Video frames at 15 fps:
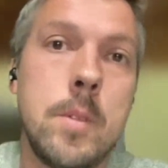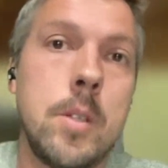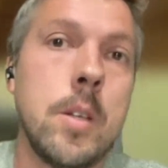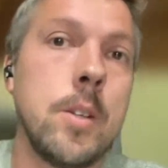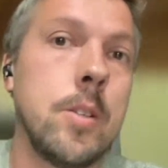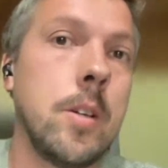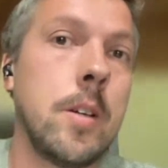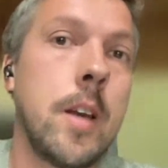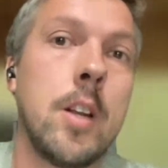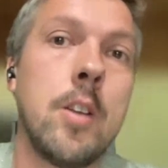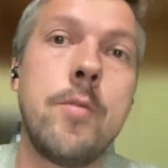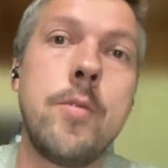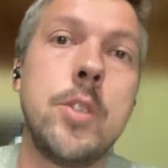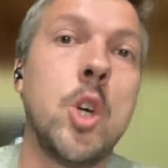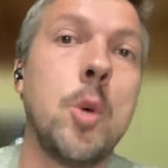the kind
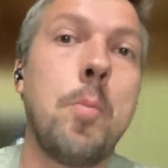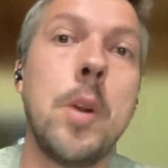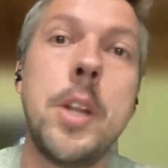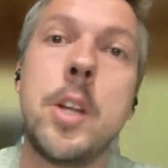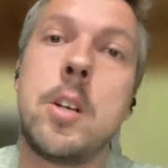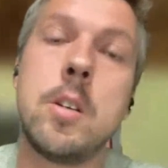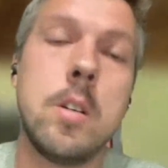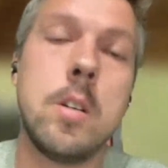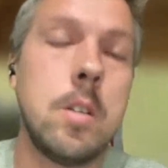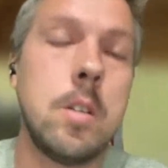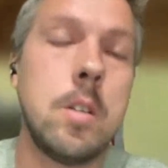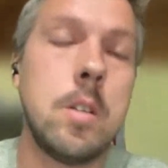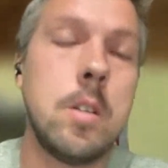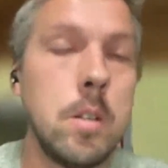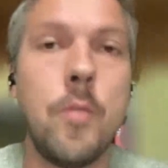of geopolitical
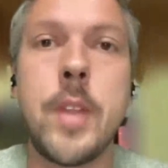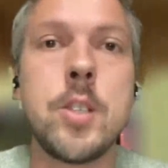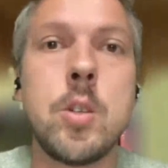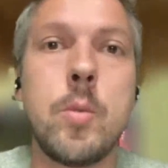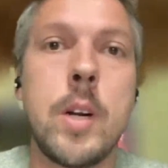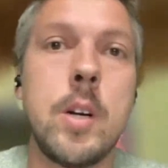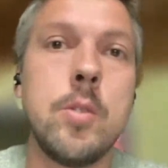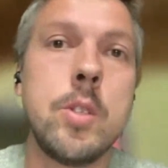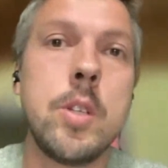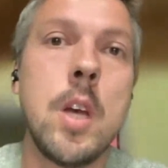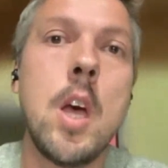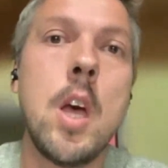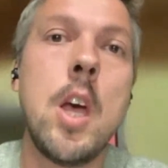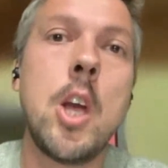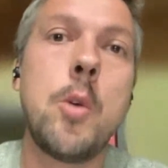context
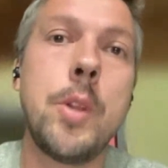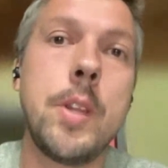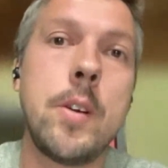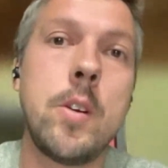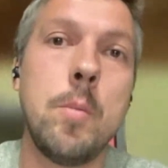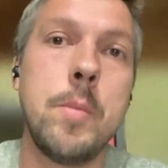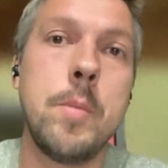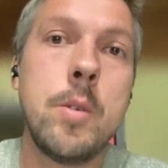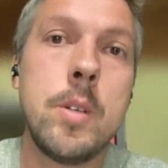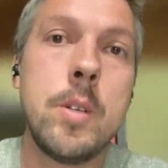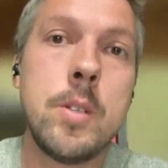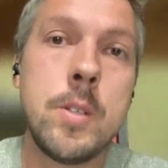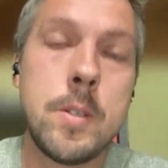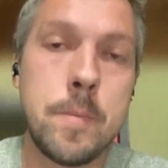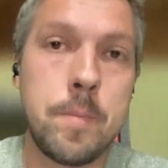around critical
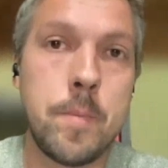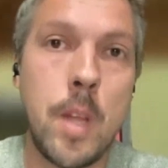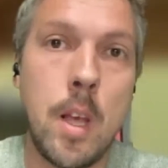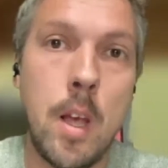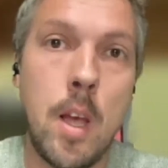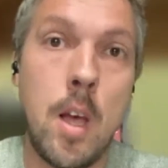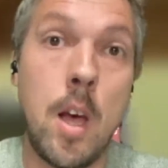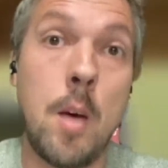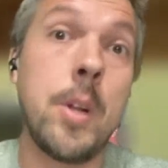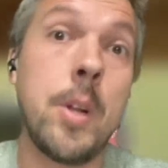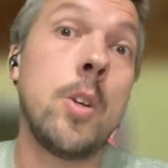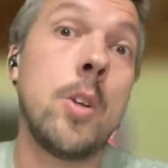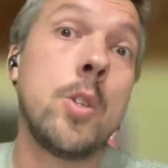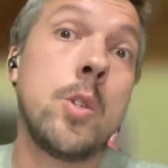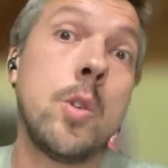minerals,
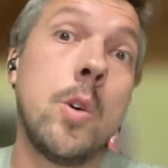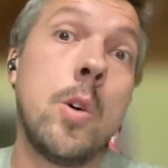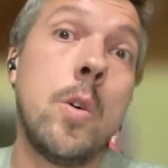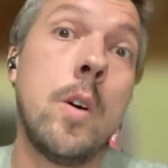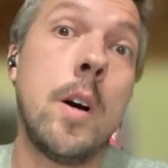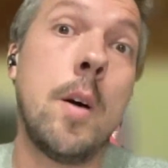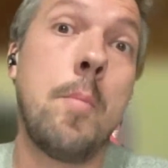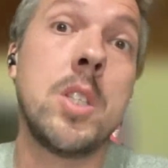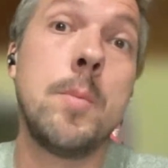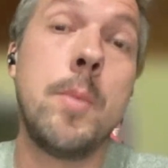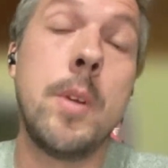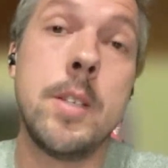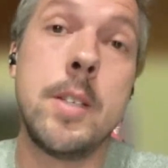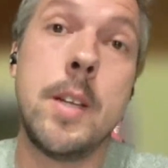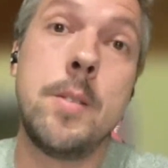but also
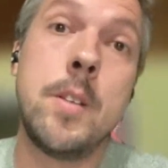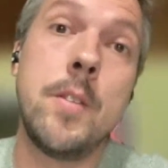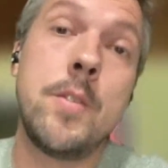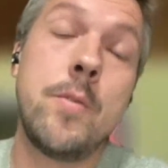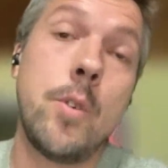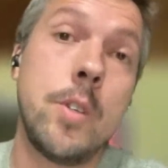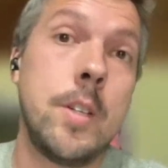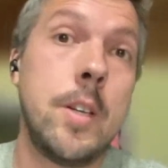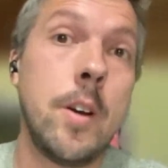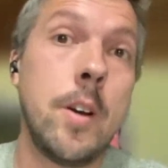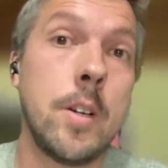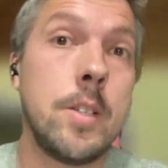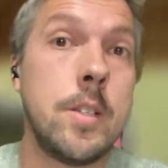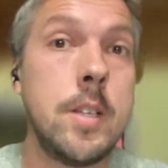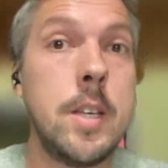possible incentives for the
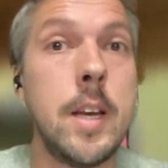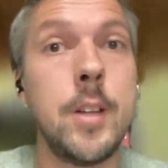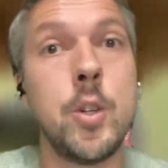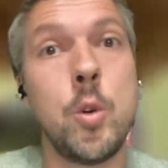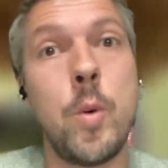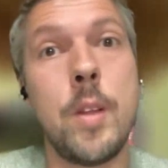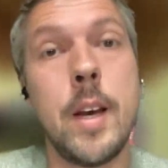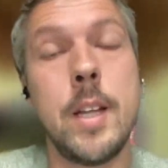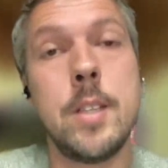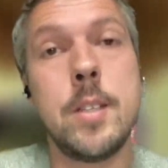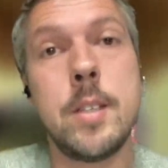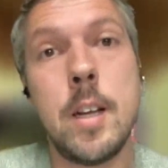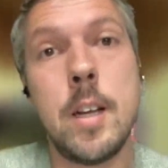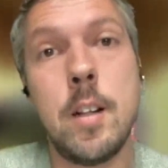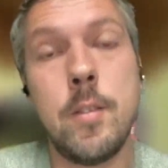DRC and Rwanda
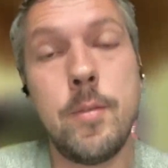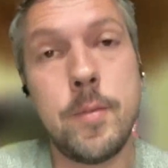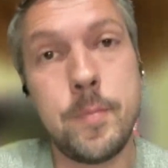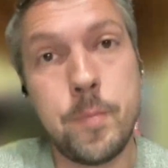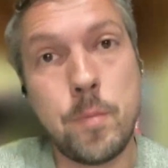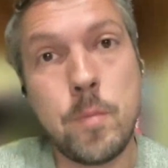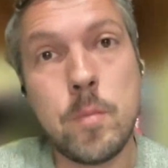itself